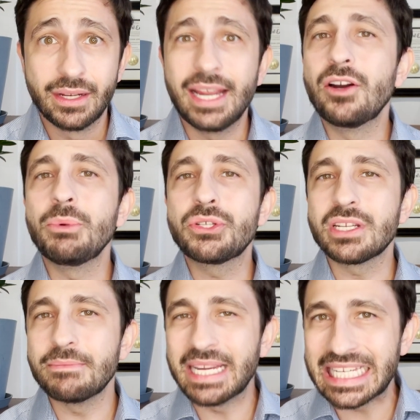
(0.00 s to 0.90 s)
It almost
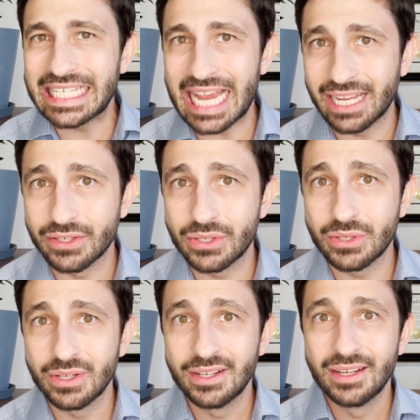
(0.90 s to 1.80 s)
doesn't make
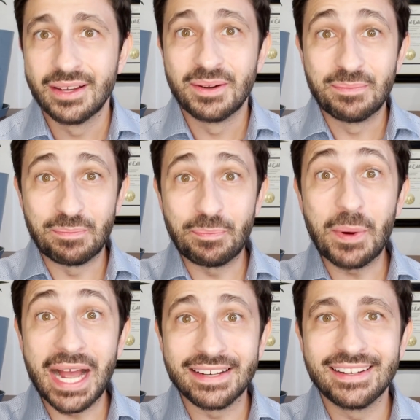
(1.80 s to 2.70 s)
sense,
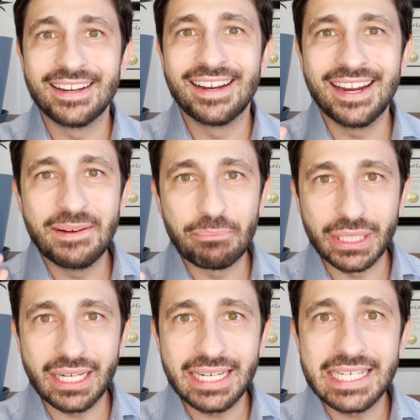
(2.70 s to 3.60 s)
but it
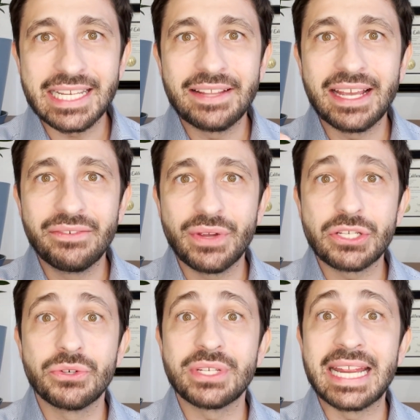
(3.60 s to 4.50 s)
implies that
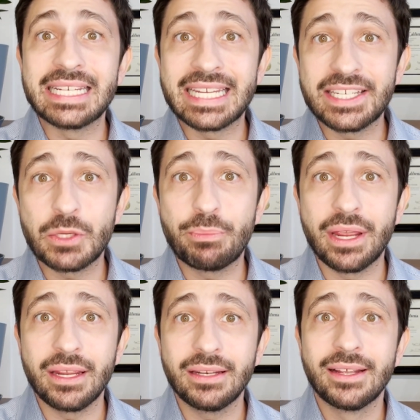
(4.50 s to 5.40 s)
investors
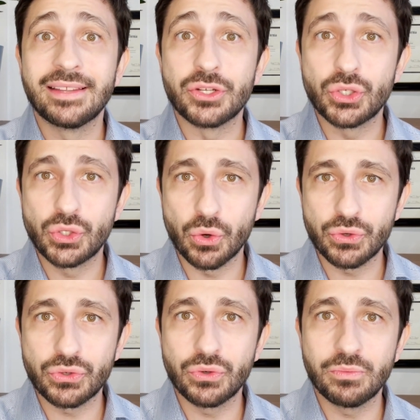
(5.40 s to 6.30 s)
anticipate that
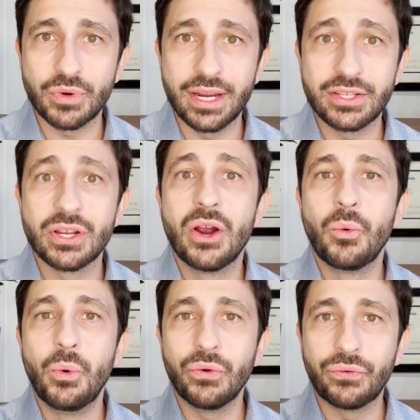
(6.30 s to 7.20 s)
short-term rates
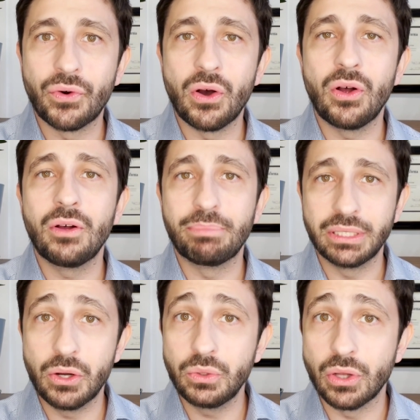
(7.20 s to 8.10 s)
will fall
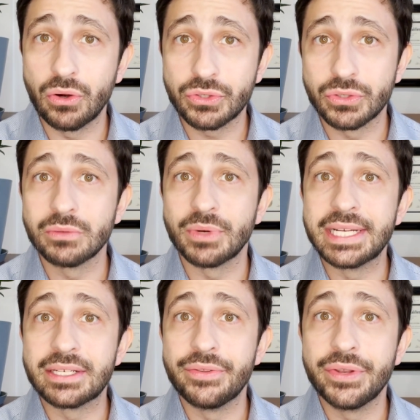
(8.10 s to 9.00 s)
below long-term
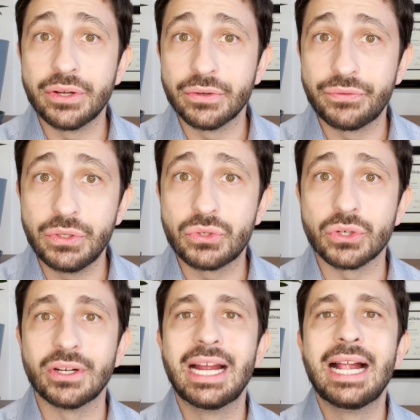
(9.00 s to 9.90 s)
rates in the near
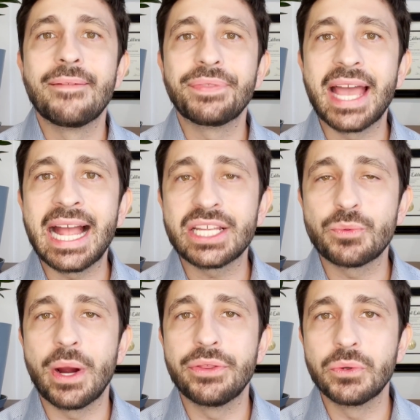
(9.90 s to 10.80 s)
future. That's
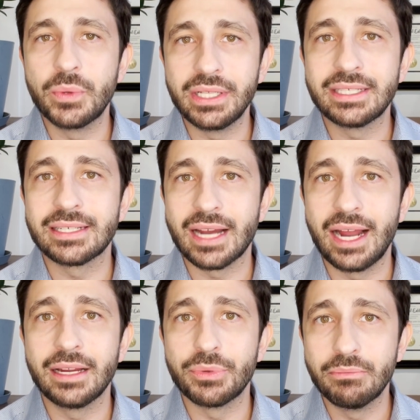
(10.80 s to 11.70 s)
why they're willing to
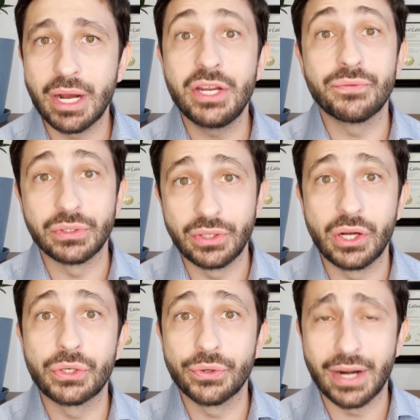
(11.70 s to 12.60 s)
tie up their money for
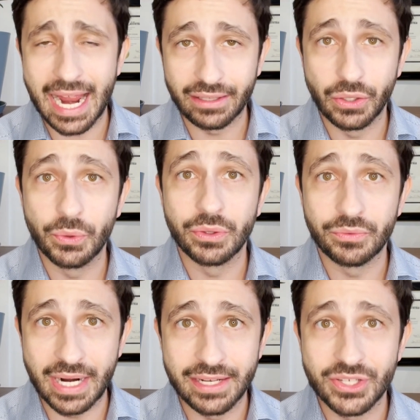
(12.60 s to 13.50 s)
longer at lower
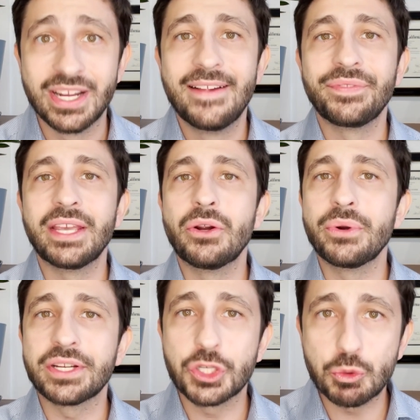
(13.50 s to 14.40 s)
rates. They don't
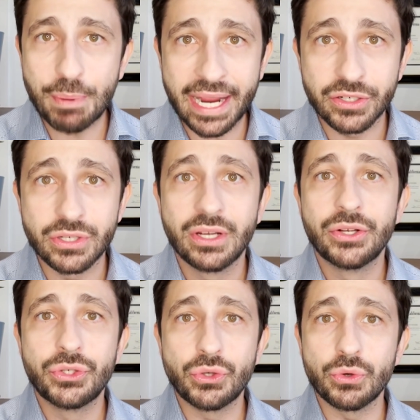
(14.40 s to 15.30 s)
expect
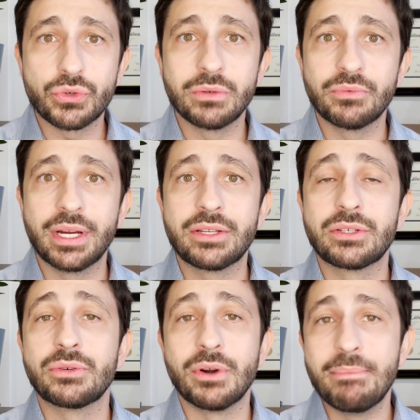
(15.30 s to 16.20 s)
short-term rates
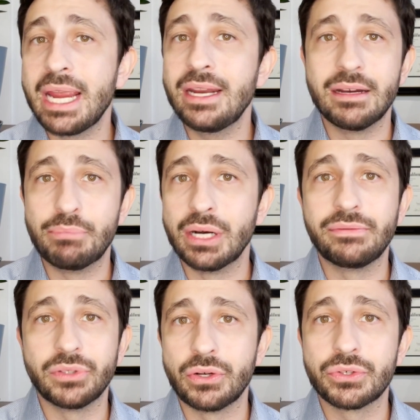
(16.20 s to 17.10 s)
to remain
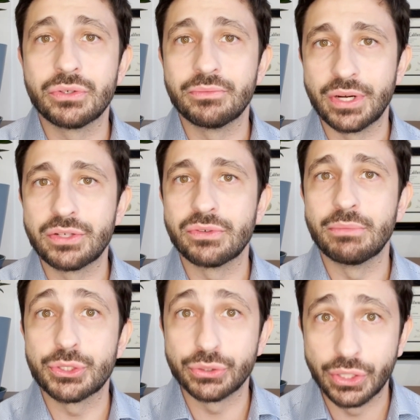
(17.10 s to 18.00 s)
above long-term rates for
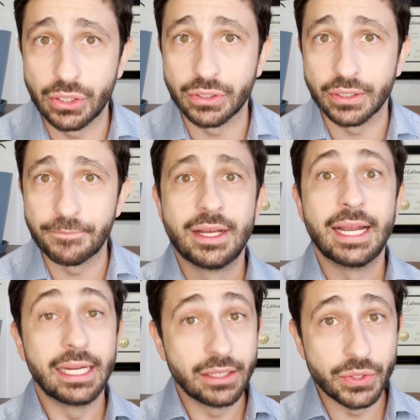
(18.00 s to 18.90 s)
much longer.
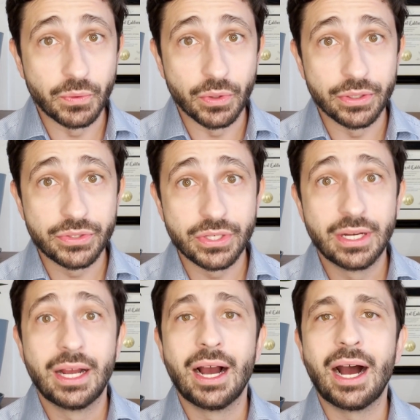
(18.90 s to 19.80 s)
In other words,
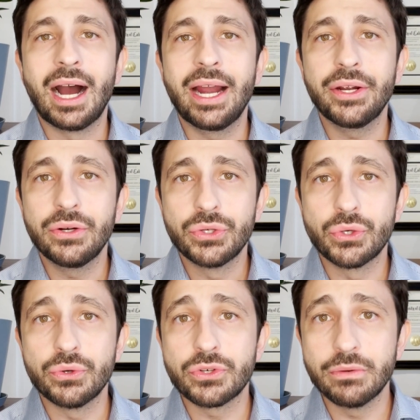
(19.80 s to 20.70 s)
higher
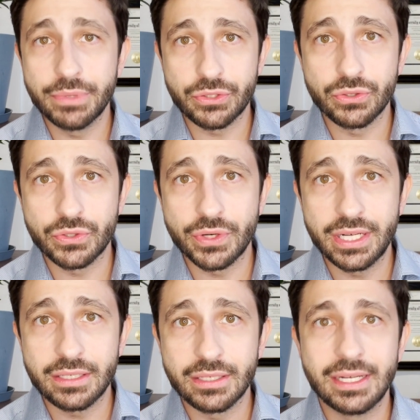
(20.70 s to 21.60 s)
short-term interest
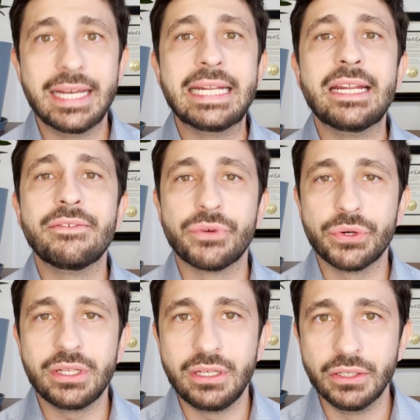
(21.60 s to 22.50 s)
rates in an
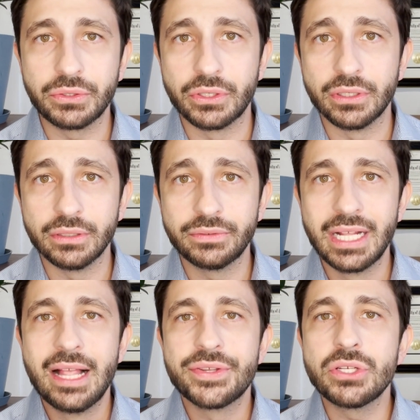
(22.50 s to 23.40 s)
inverted yield curve
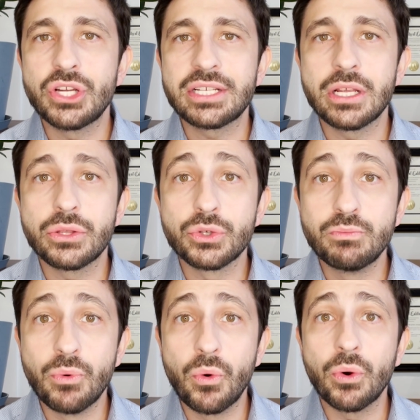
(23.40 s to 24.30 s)
suggests that there's
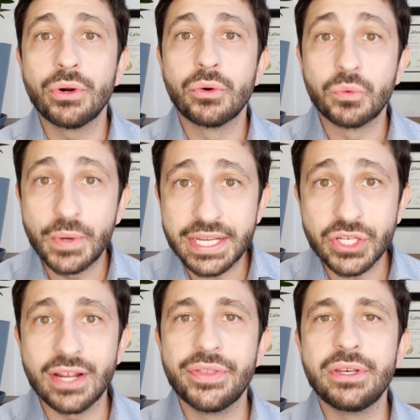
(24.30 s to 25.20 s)
more
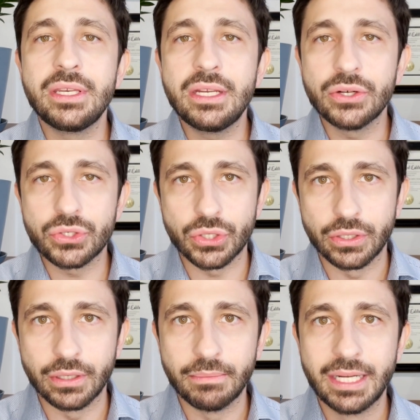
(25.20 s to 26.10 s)
risk in the near
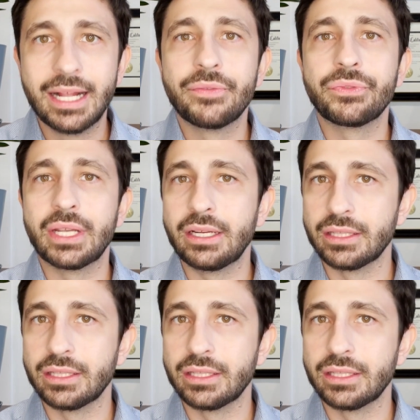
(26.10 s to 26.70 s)
term than in